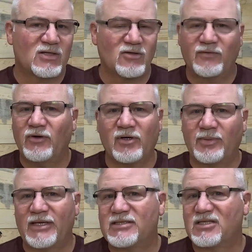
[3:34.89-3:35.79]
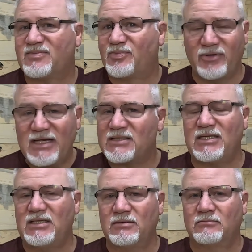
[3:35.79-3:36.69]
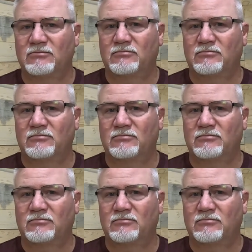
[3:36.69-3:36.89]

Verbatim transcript: So if you're in a place that's breezy,